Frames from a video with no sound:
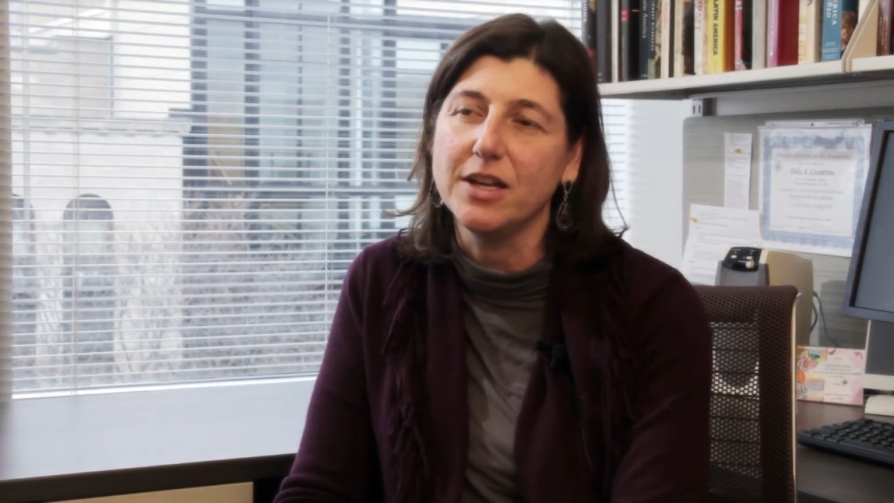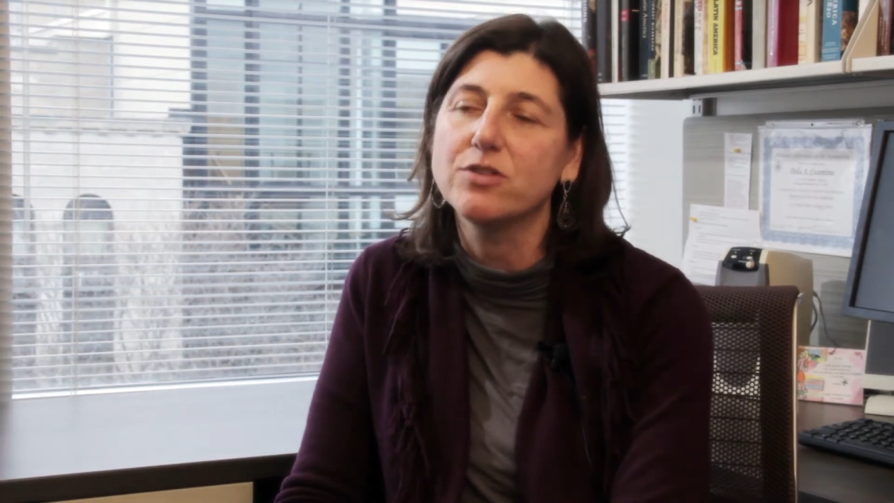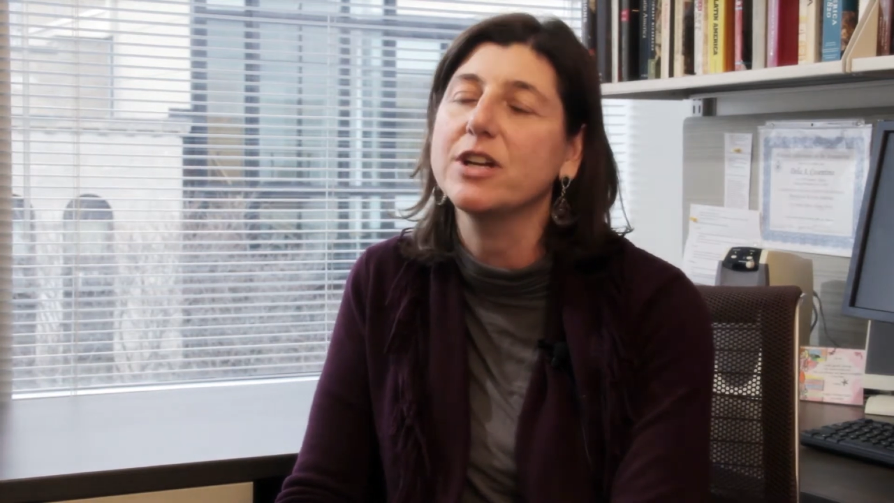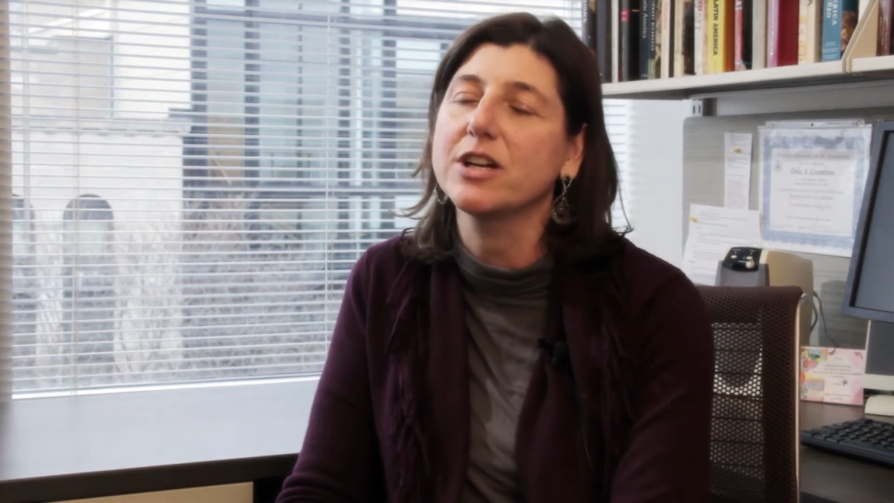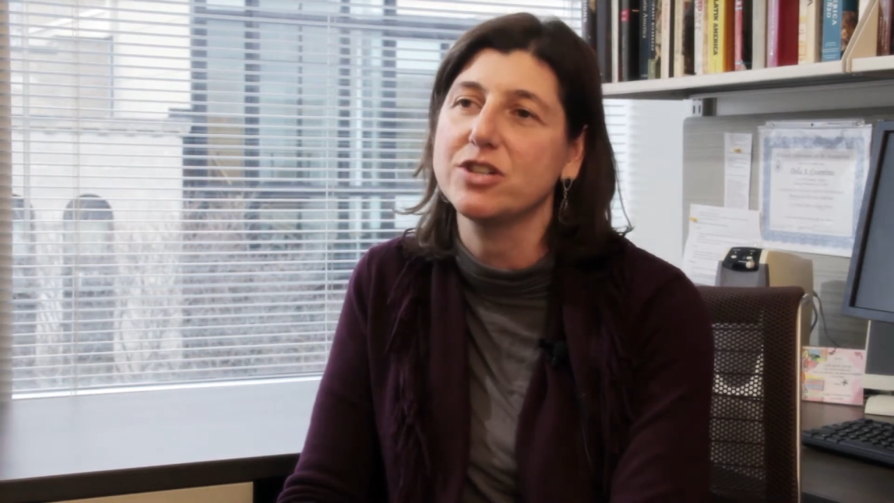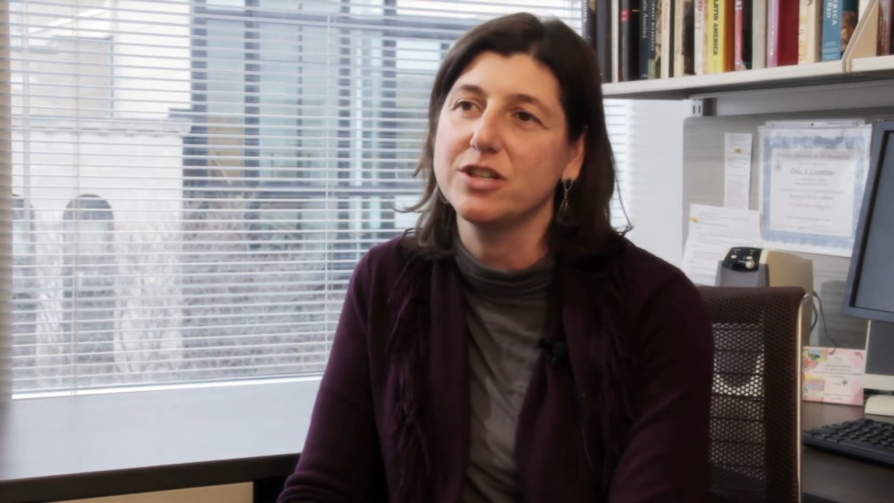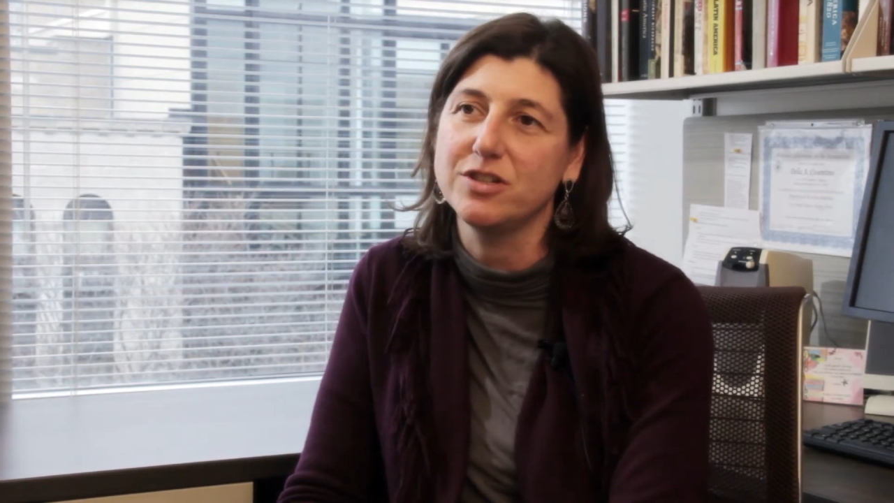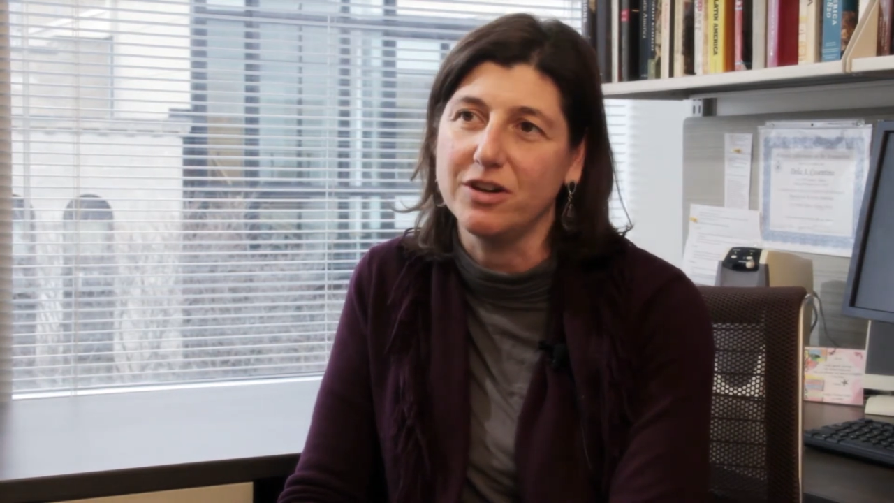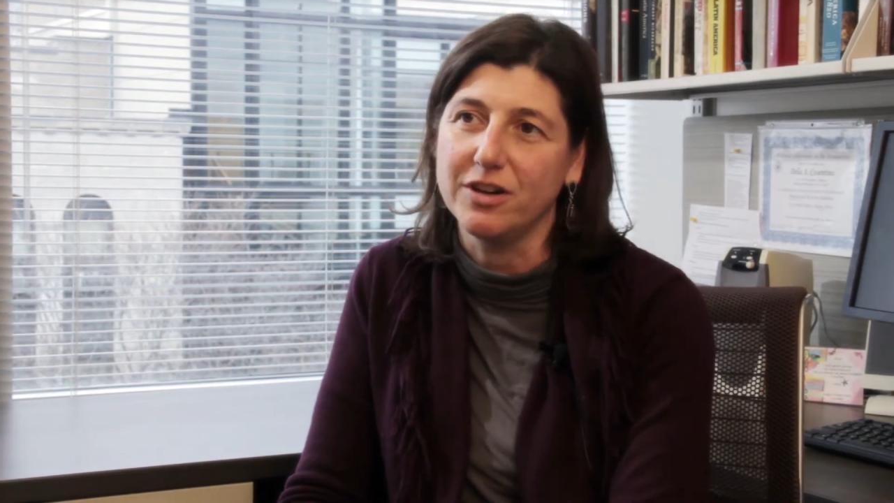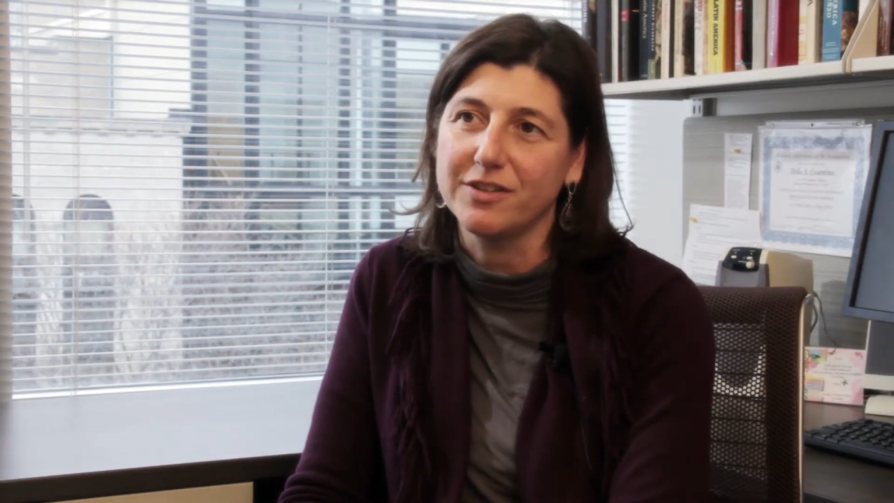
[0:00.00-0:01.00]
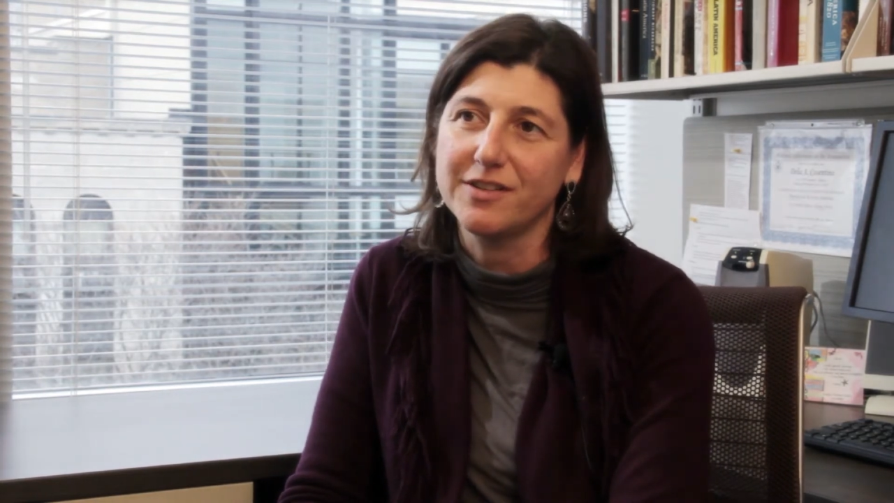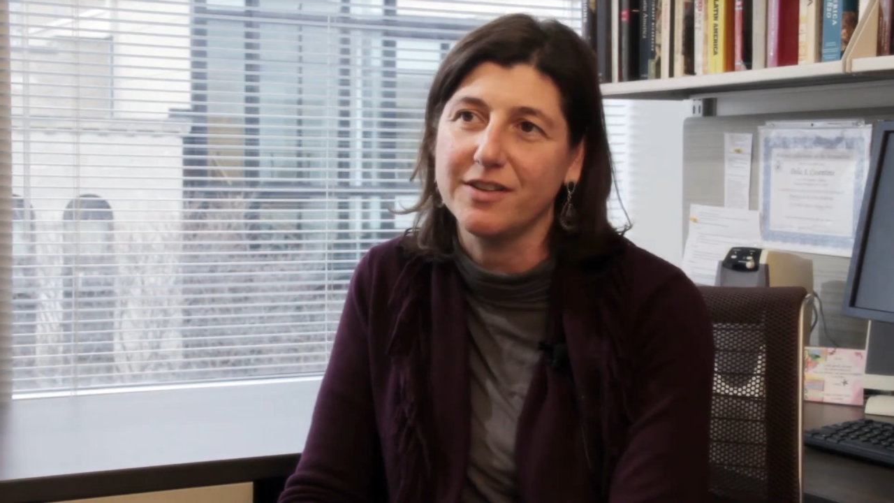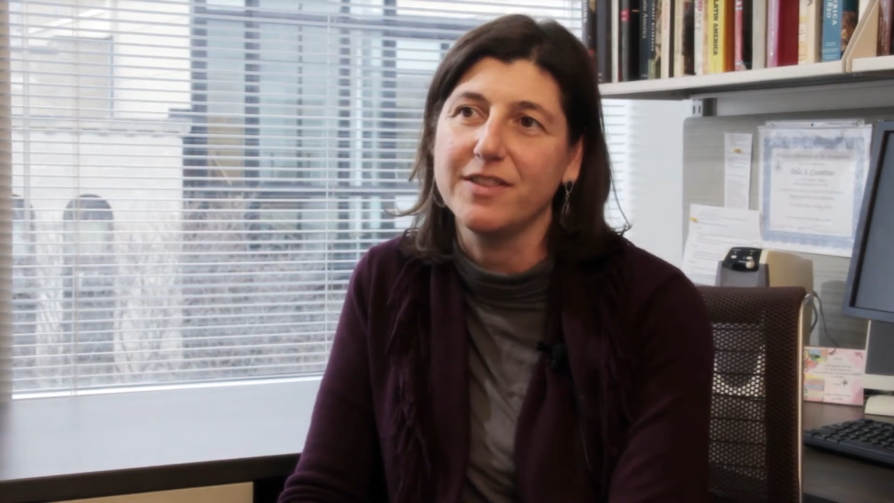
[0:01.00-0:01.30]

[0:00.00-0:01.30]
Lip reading: Introduction to Arts